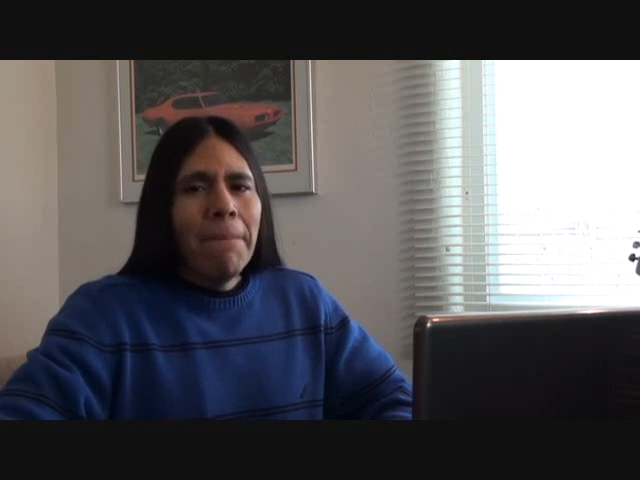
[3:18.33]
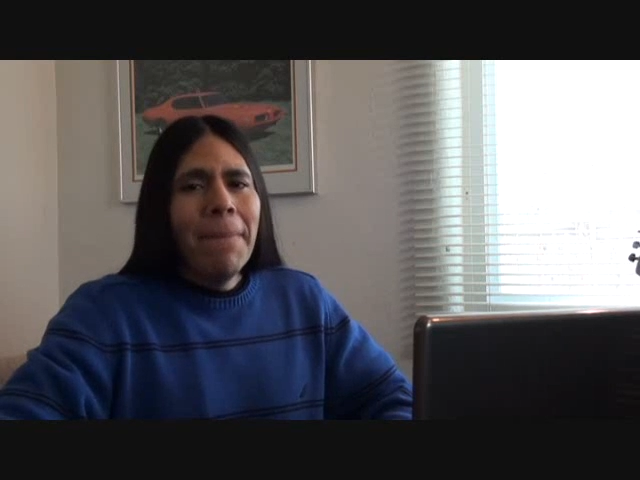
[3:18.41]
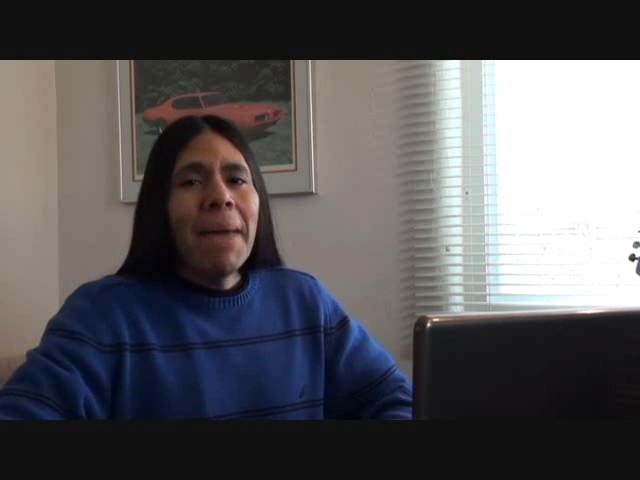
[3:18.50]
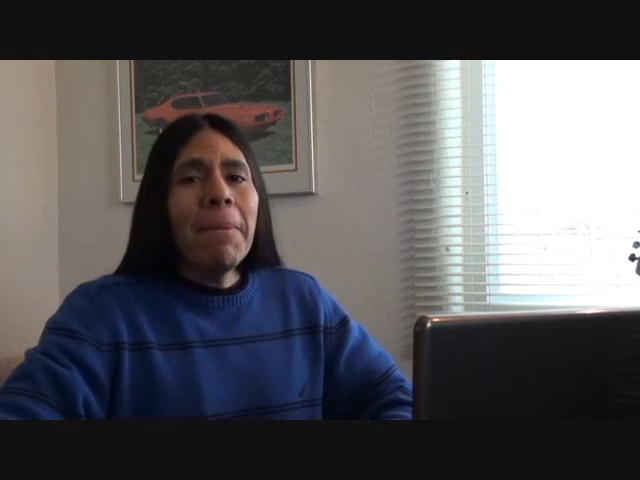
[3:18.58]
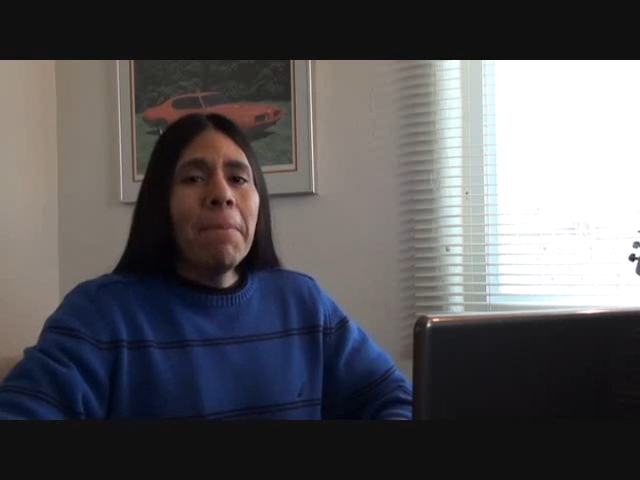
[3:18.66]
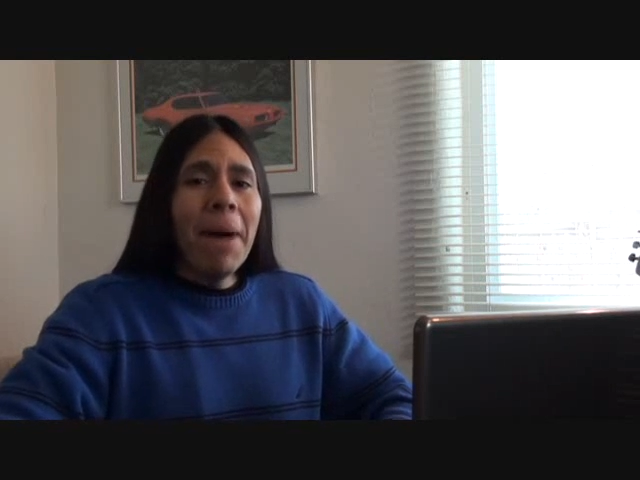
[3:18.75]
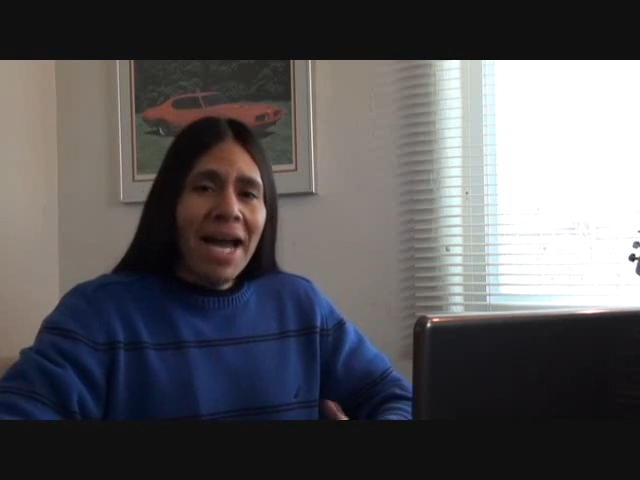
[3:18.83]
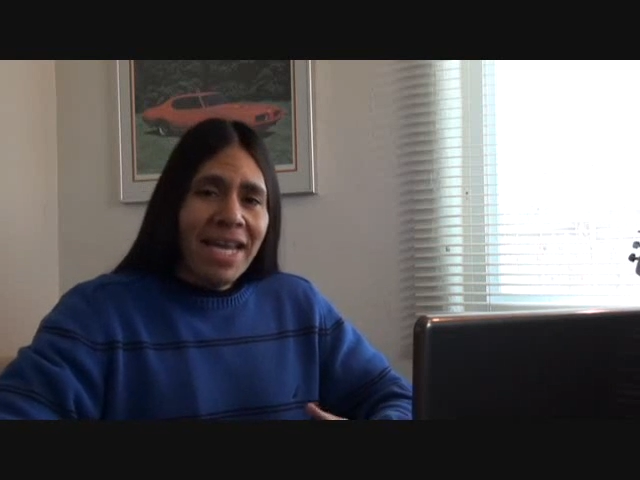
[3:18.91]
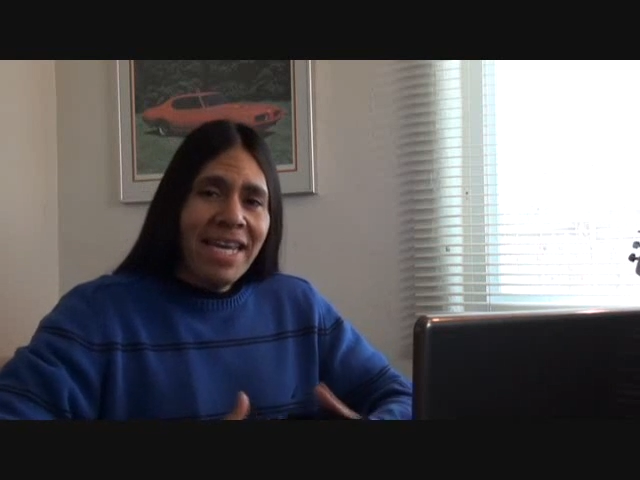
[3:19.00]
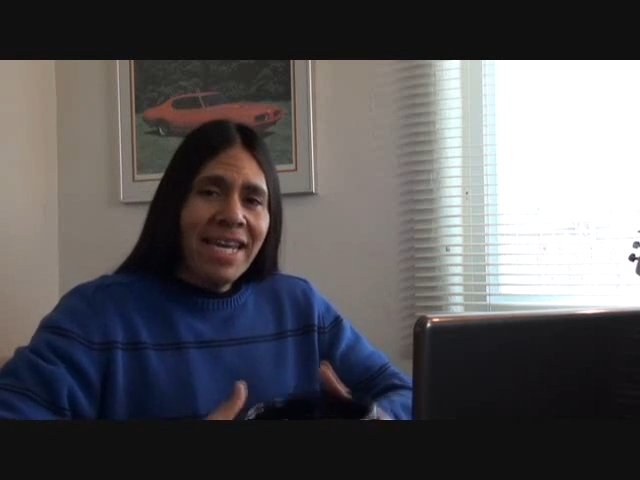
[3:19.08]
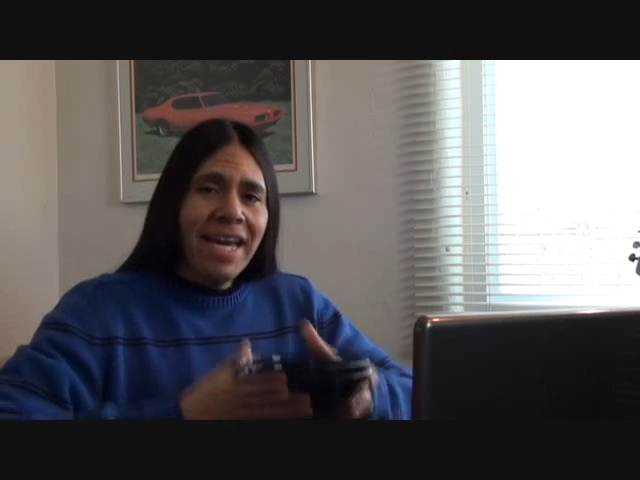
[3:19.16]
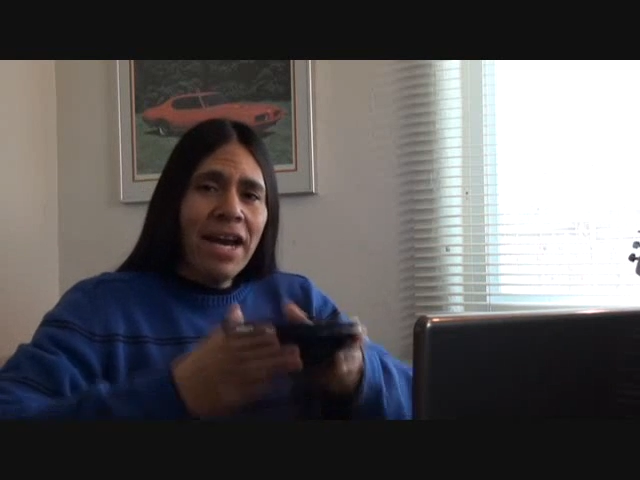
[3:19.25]
Maybe by
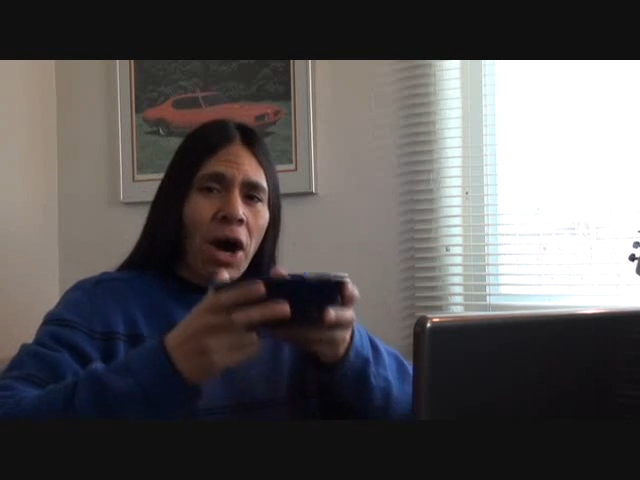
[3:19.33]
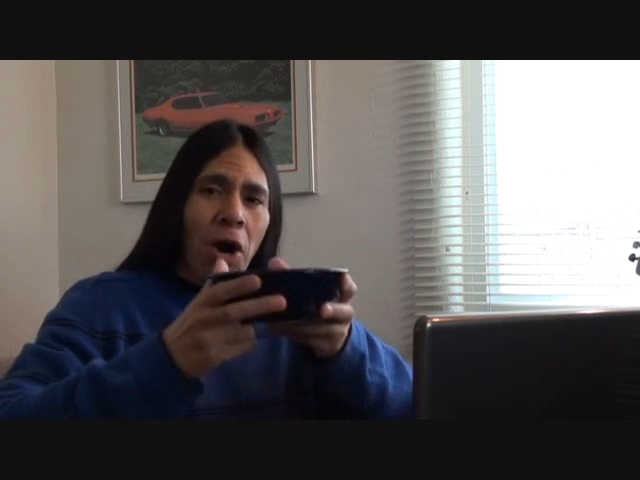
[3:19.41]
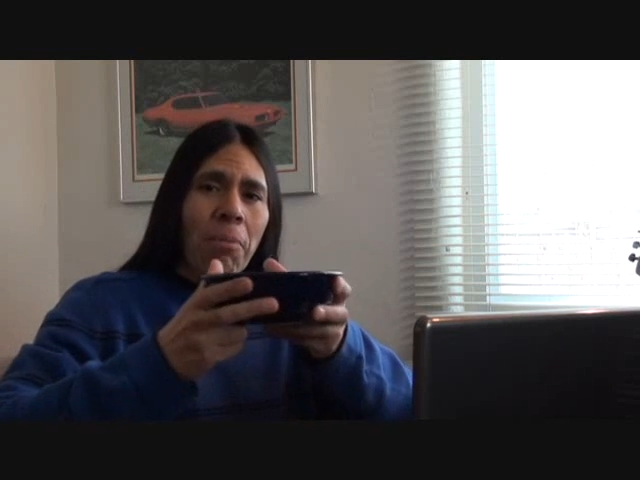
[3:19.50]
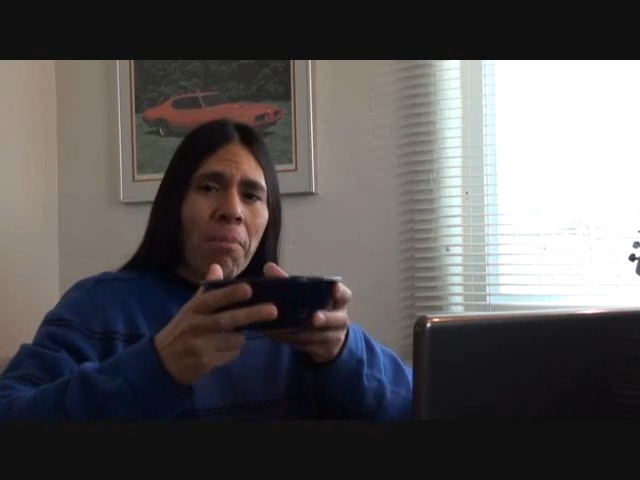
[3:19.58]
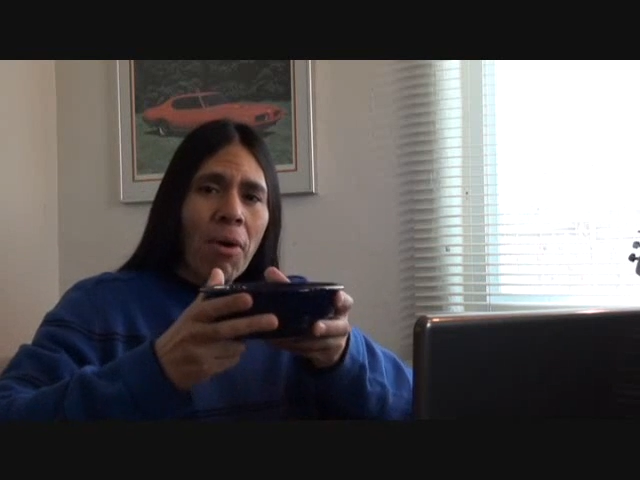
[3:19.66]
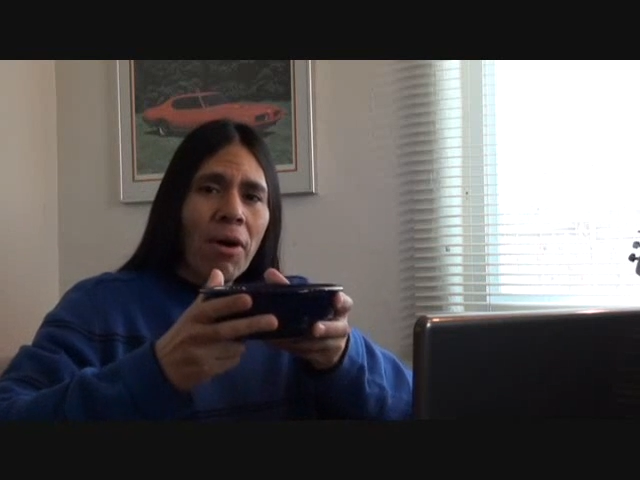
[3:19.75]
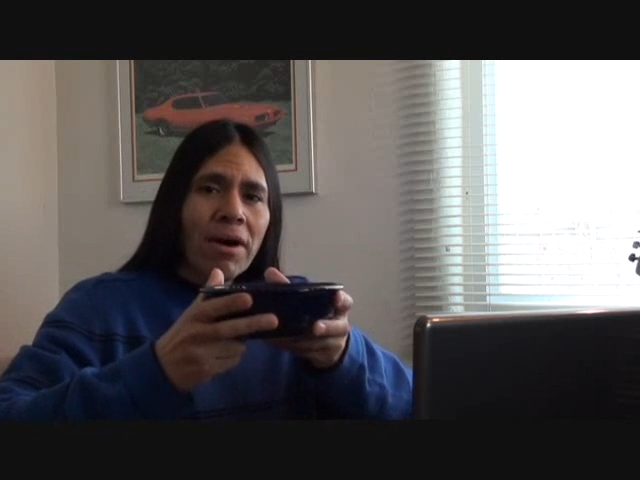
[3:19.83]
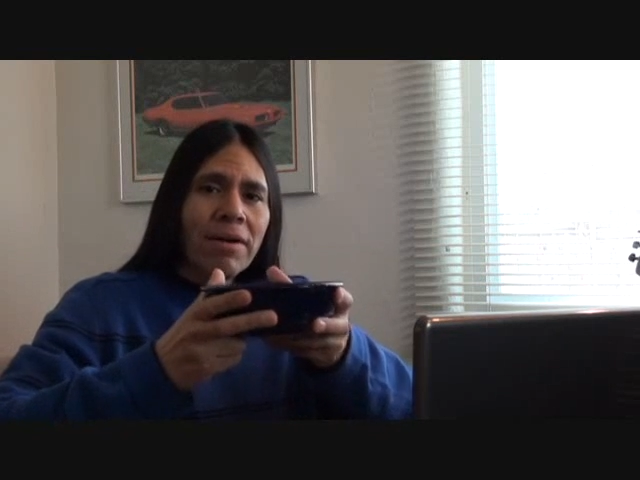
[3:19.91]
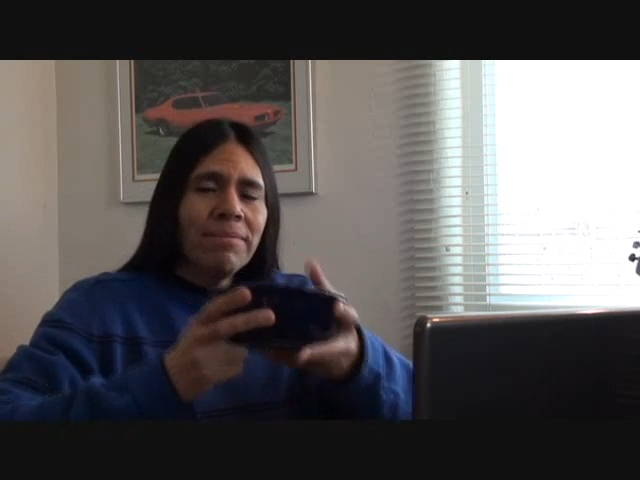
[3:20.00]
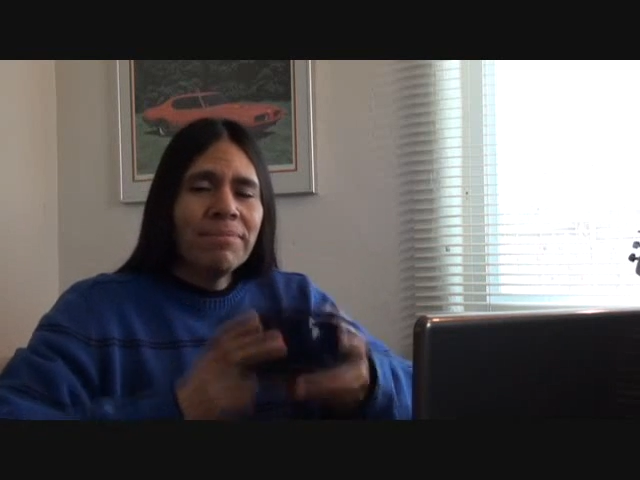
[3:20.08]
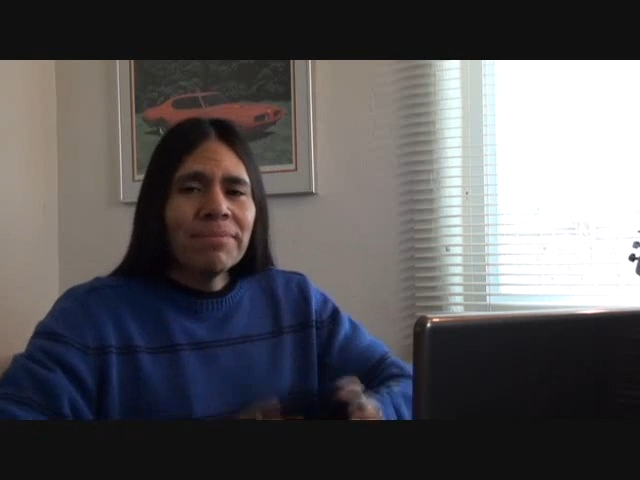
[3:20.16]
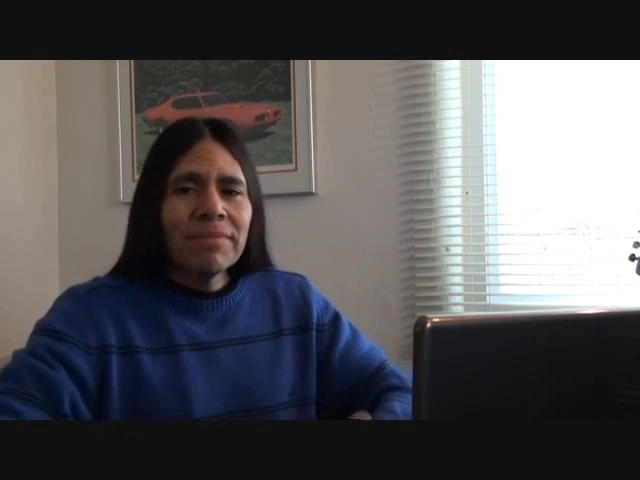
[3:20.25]
eating at home more,